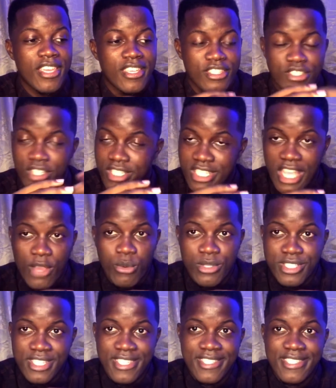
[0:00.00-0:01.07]
Just like what
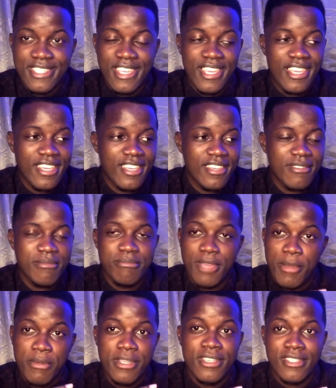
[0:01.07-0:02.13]
you say,
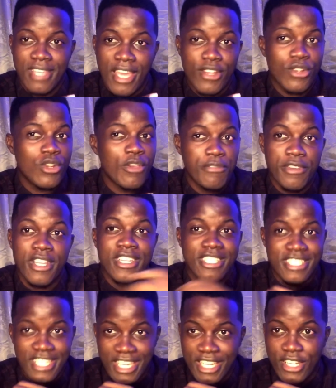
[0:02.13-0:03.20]
maybe I don't know if
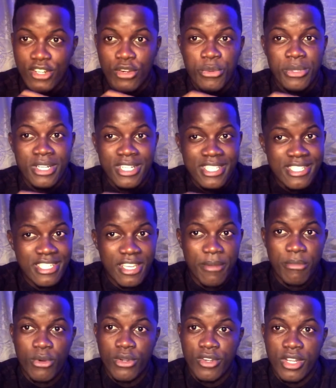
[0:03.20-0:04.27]
LJ they don't release
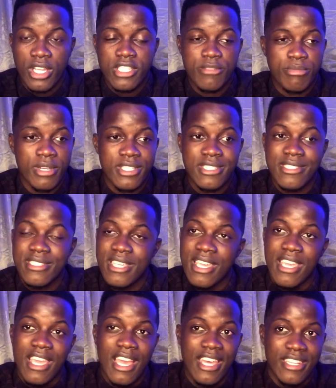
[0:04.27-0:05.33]
him or not, but they
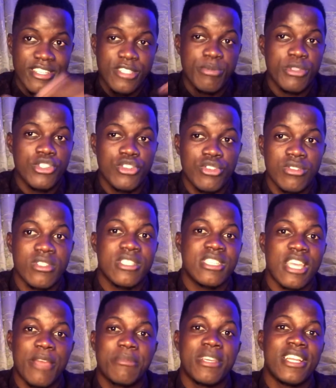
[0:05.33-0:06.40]
say at this particular
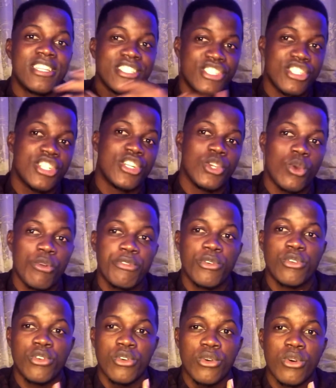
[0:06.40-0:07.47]
time they LJ didn't go for
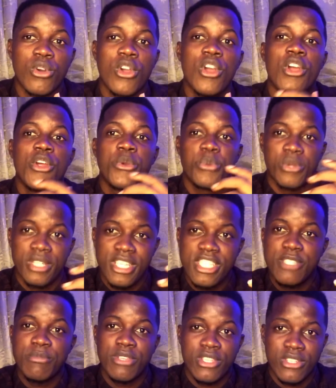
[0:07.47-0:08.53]
go
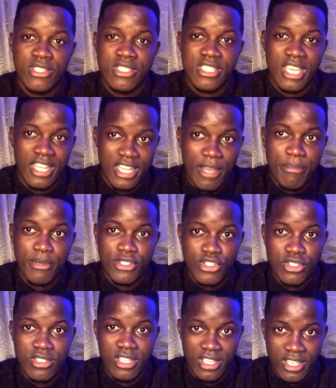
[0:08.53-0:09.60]
released because at that
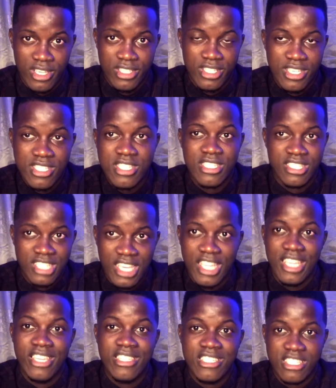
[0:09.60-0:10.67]
particular uh, yesterday
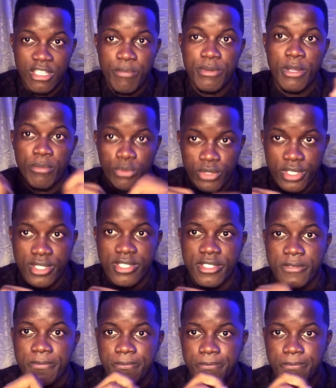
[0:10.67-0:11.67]
is sleeping a police